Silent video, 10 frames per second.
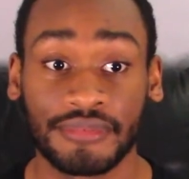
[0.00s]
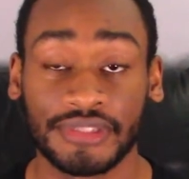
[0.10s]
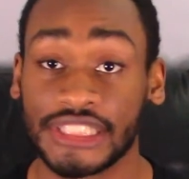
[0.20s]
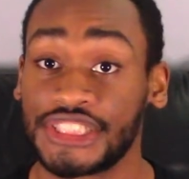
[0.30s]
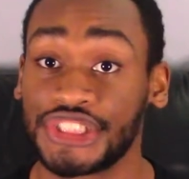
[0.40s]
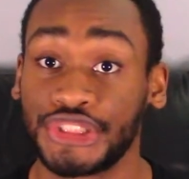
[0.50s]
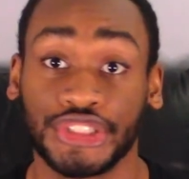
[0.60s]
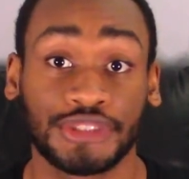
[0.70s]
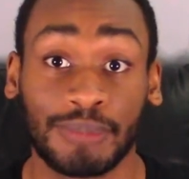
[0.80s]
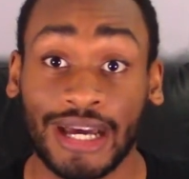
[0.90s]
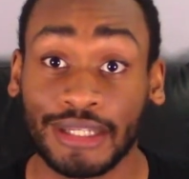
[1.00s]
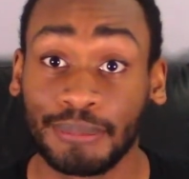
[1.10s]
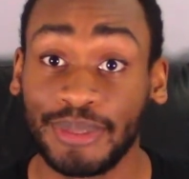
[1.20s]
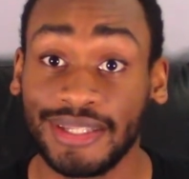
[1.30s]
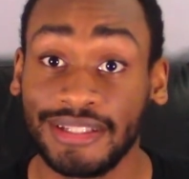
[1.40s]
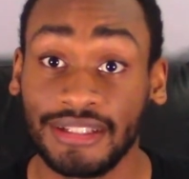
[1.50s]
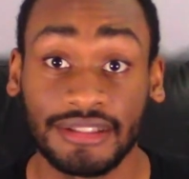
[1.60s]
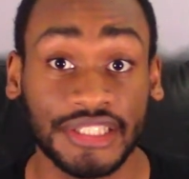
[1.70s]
this is just my opinion.